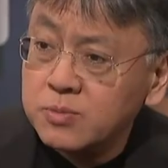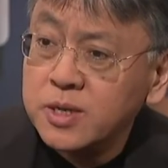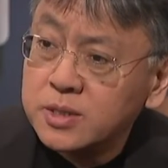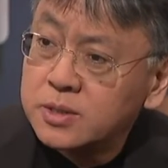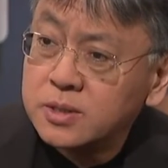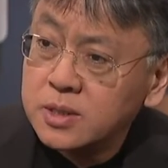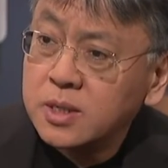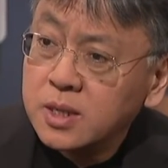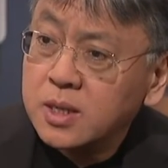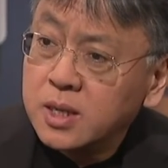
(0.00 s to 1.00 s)
mist
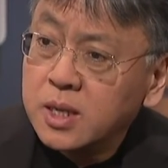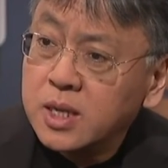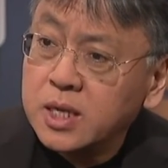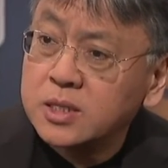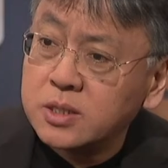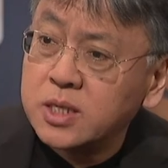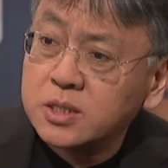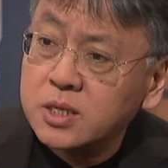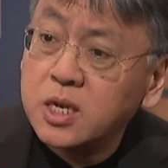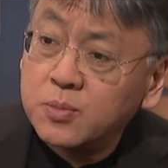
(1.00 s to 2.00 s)
has, has
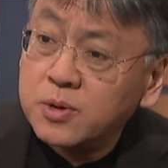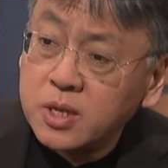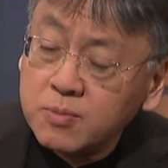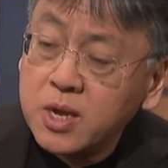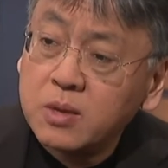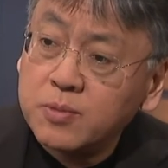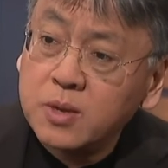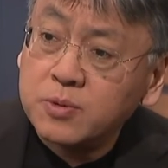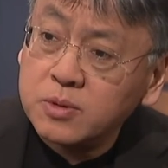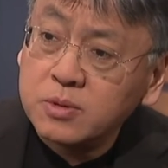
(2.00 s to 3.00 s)
deliberately made
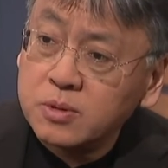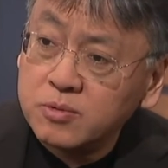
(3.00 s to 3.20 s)
people